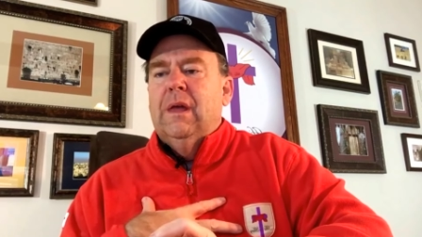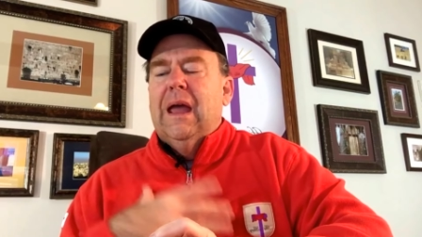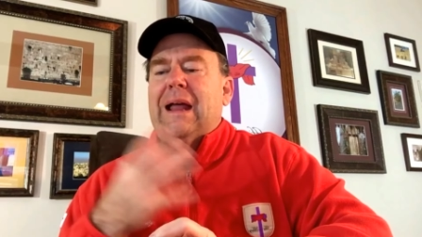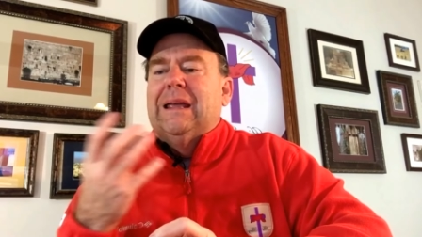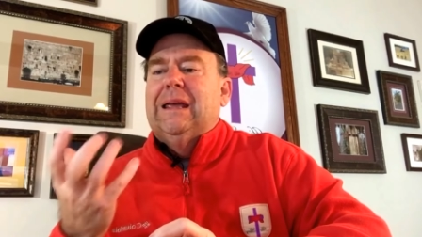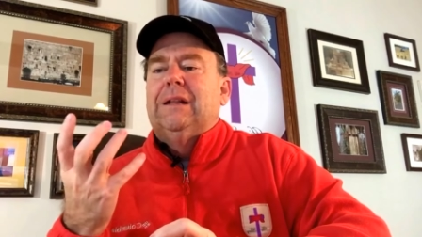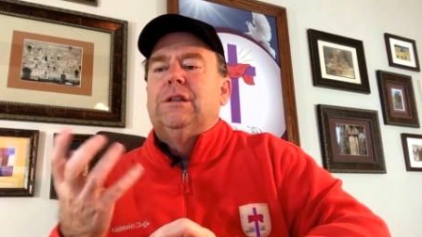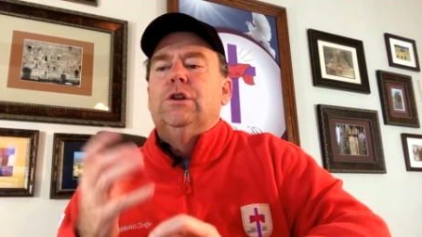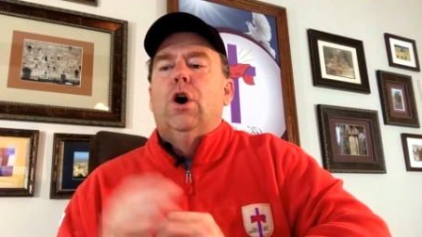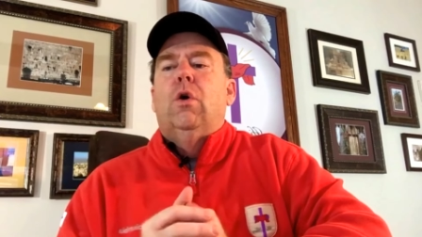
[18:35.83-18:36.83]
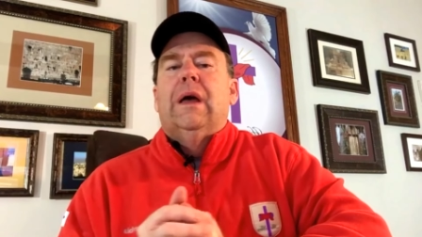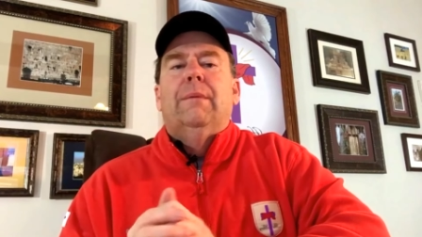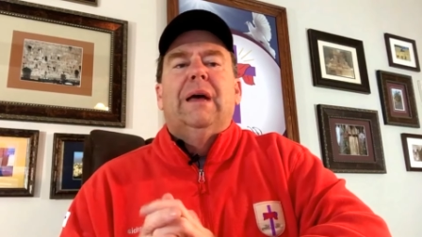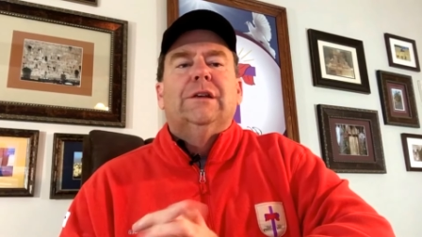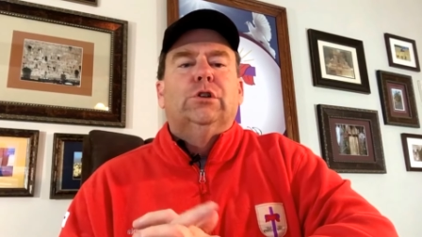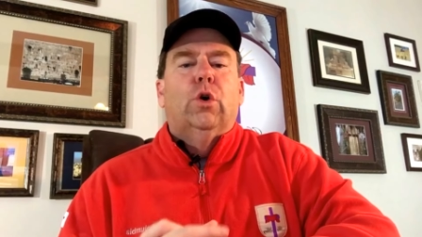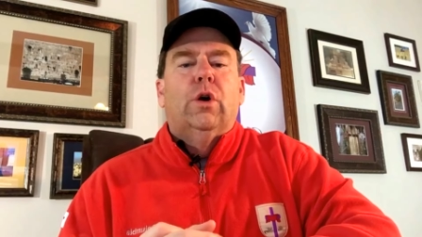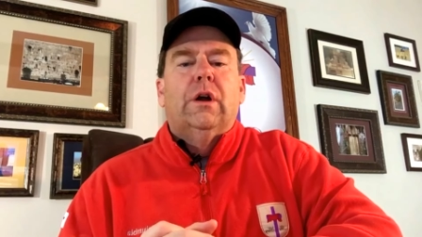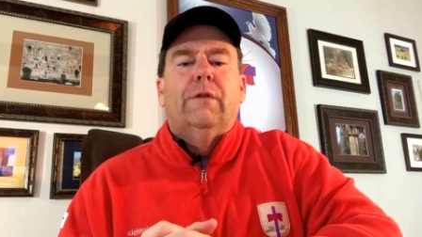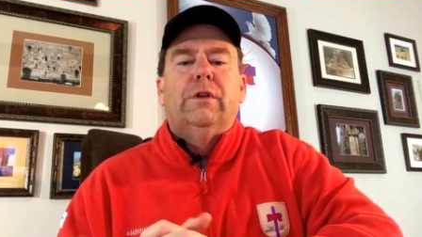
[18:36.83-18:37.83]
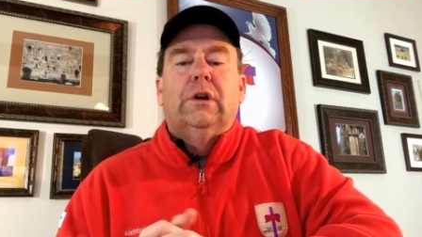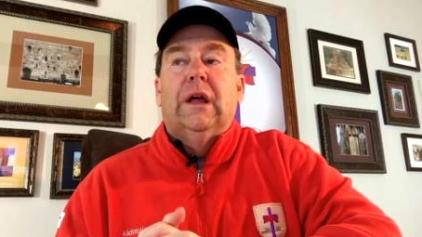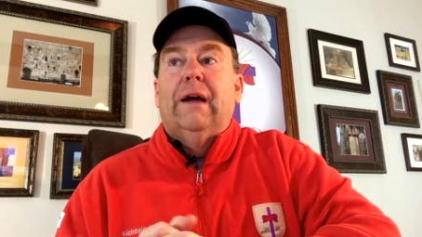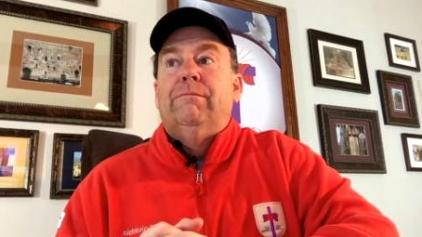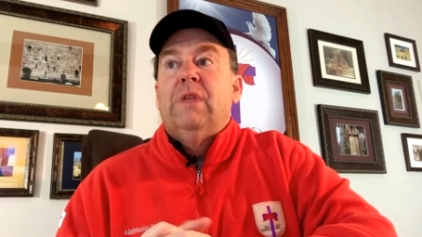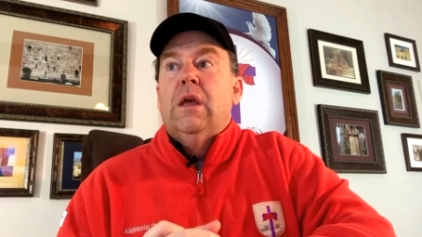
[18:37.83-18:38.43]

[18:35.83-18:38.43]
and get to know Him as Lord of your life.